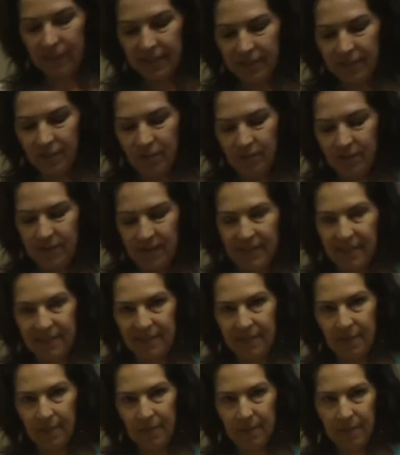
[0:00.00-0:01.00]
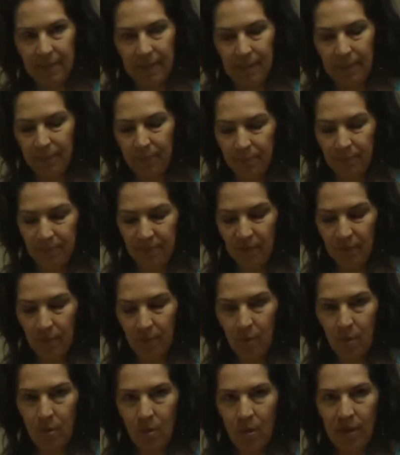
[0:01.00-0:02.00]
I do is I simply
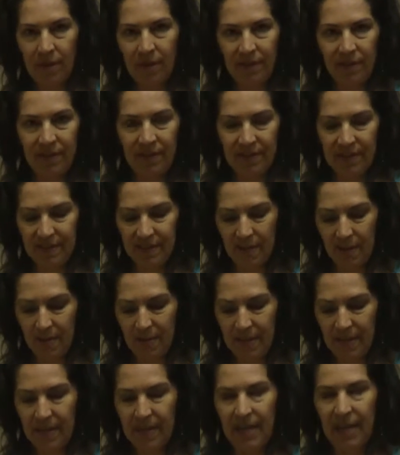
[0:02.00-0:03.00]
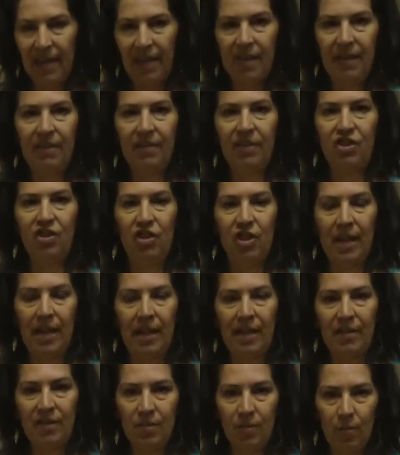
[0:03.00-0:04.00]
support the stomach and the
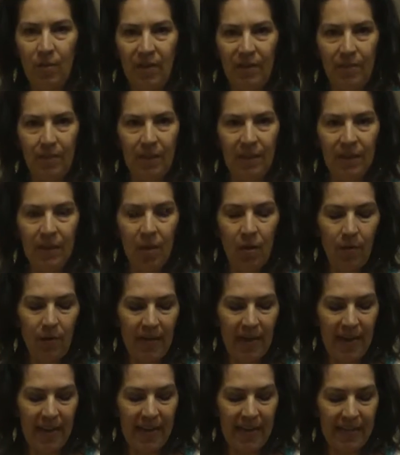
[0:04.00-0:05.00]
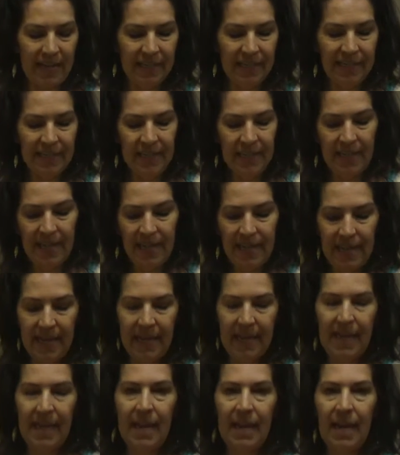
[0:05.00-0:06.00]
chest with my lower hand,
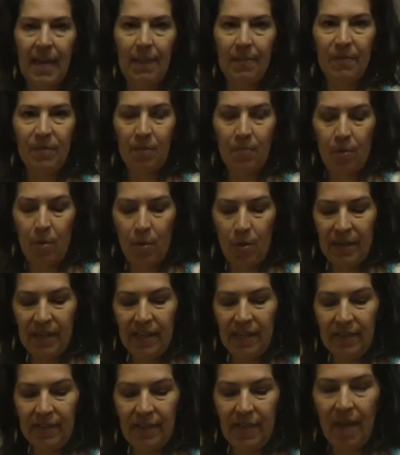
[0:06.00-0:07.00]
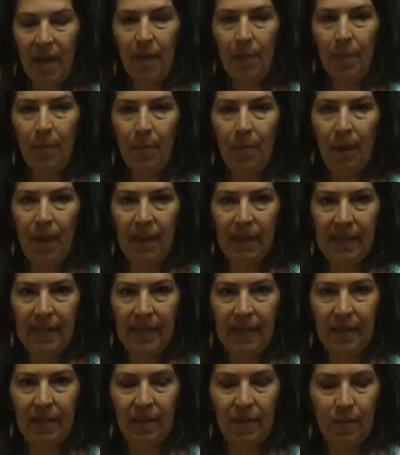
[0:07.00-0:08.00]
and I'm supporting the upper
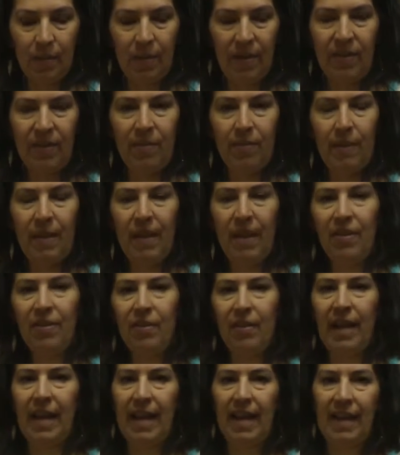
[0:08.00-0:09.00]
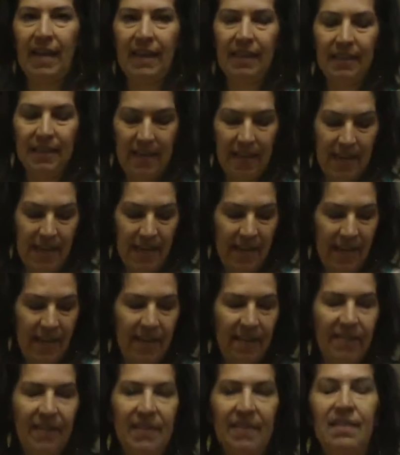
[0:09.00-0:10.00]
body with my other hand.
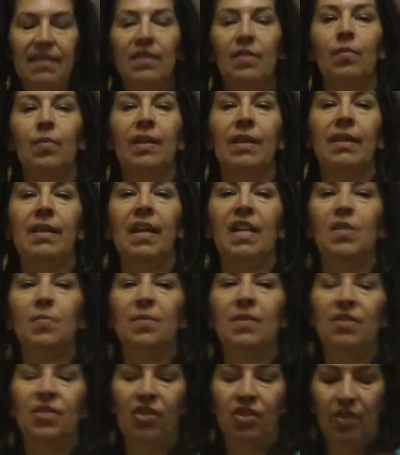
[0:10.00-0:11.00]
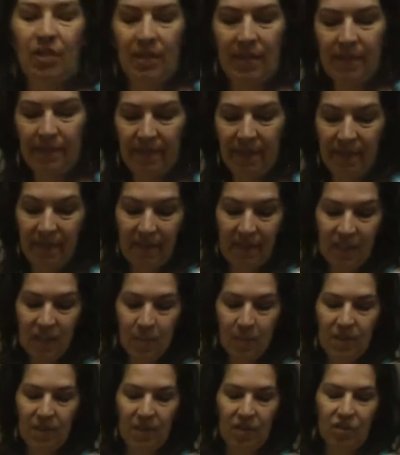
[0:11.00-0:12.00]
And this is a really nice position. In
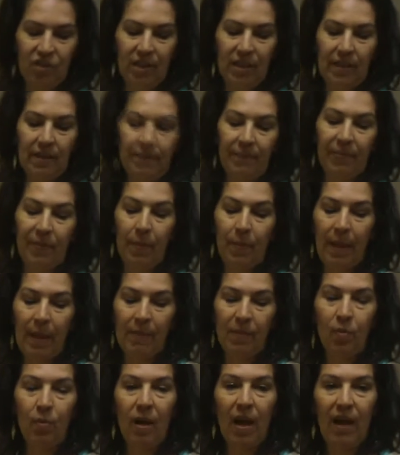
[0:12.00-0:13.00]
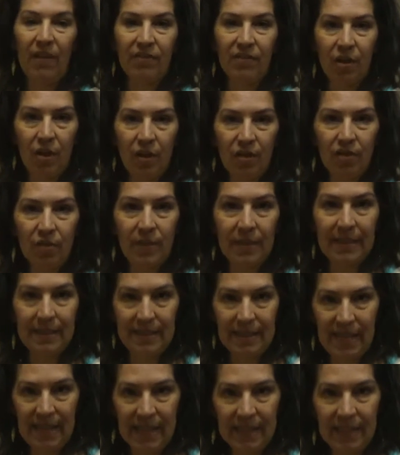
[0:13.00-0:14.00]
this position, the baby will have to also
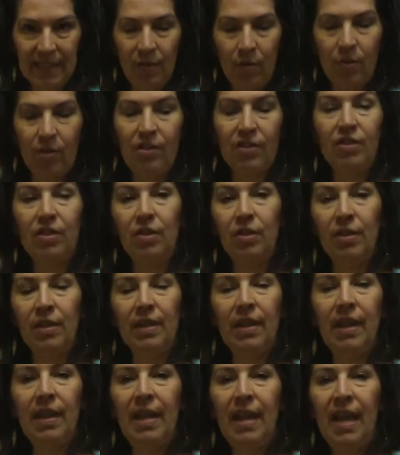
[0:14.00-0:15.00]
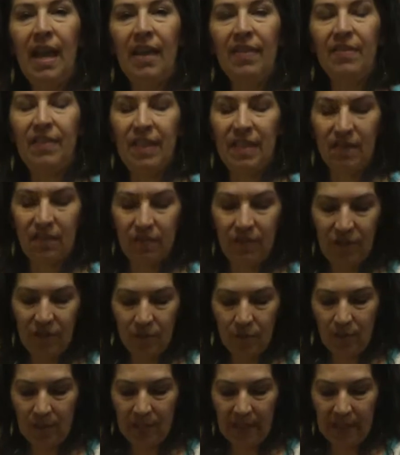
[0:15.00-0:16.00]
extend in order to look at things
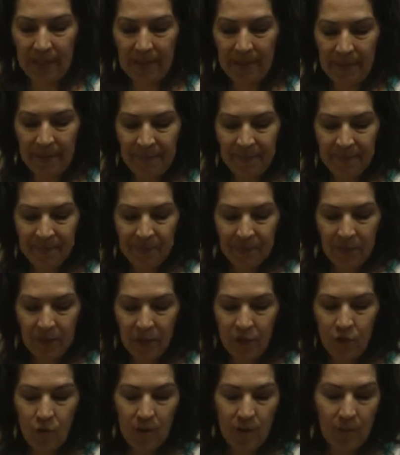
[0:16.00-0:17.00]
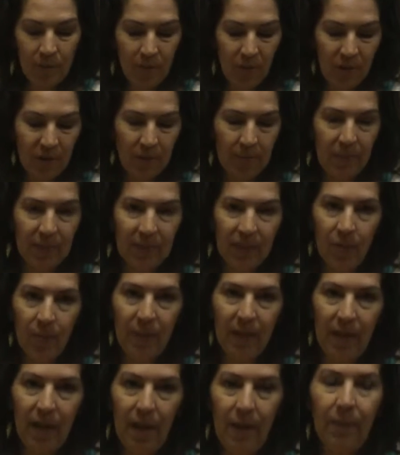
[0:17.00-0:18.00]
visually. You can put them a little
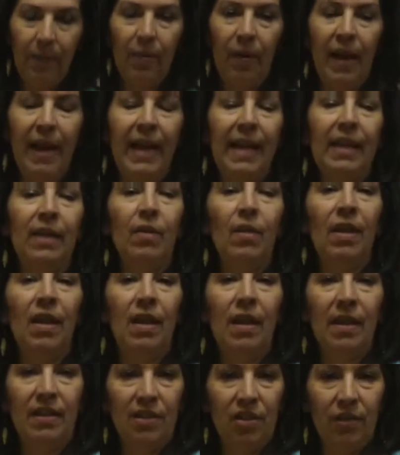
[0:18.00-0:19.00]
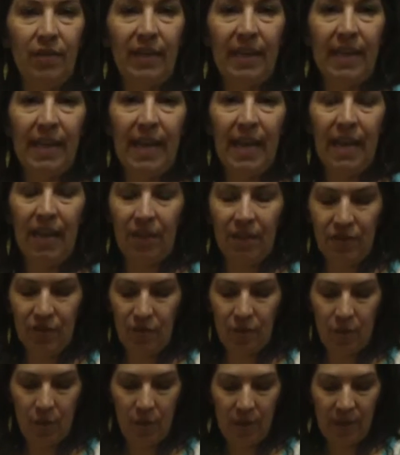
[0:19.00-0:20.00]
bit upright until they get head
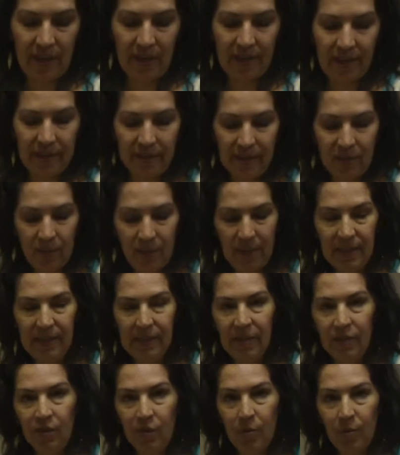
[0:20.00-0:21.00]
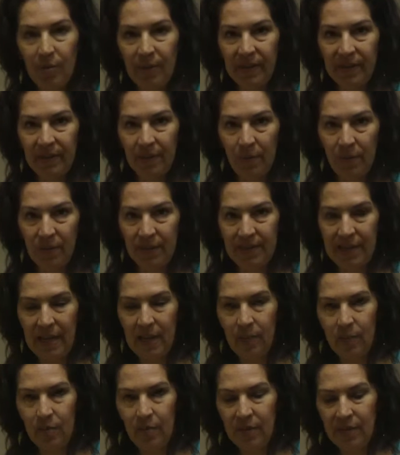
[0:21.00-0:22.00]
control, and then little by little you bring them more
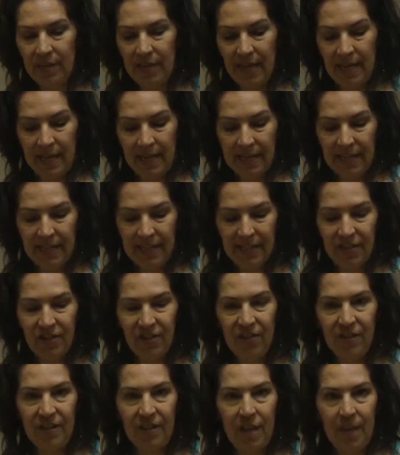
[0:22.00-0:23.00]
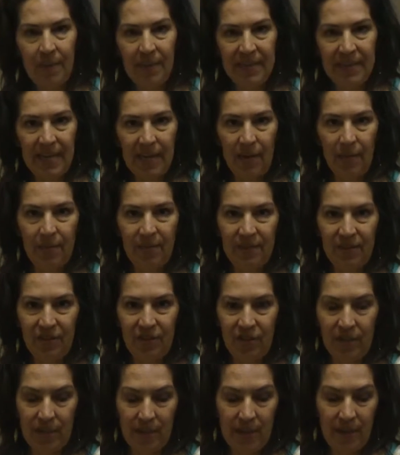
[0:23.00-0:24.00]
downward into the tummy down
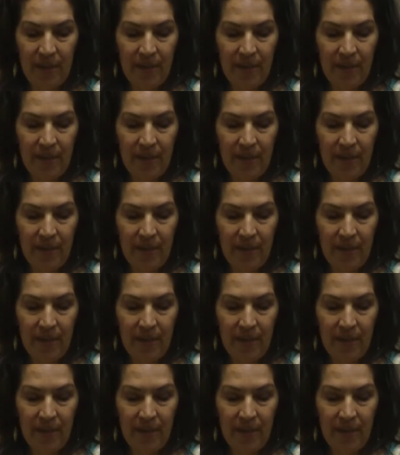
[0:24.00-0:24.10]
position.